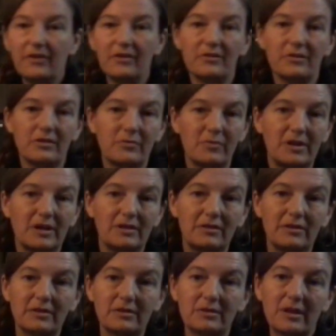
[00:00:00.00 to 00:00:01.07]
this is what it
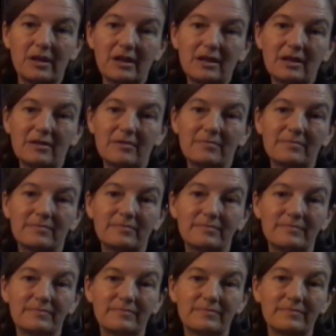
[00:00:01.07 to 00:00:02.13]
looks like
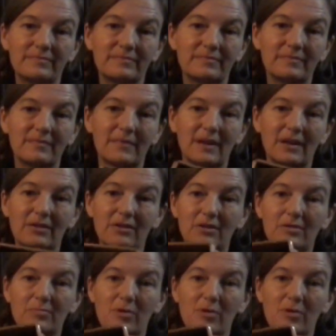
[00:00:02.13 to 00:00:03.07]
at this